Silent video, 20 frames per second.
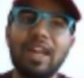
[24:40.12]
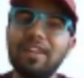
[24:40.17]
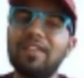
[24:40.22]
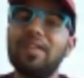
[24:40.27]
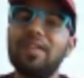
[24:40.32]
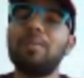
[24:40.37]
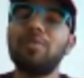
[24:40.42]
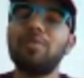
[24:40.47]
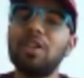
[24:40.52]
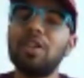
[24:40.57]

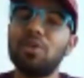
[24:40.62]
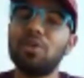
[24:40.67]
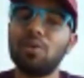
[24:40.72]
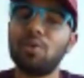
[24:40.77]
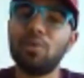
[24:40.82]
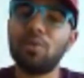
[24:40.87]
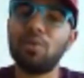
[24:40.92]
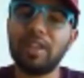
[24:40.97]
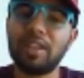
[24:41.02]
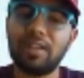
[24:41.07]
had
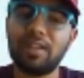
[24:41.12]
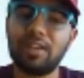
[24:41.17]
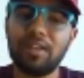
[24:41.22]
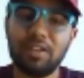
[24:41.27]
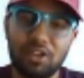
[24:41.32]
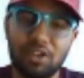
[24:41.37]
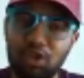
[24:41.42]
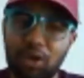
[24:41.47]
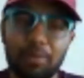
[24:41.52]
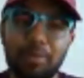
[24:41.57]
something to do
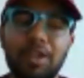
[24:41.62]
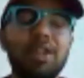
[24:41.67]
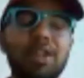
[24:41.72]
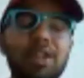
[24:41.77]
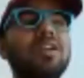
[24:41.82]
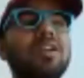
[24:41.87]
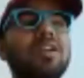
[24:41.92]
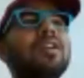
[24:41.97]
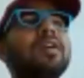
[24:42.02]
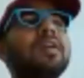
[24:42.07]
with
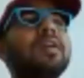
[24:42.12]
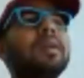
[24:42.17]
German.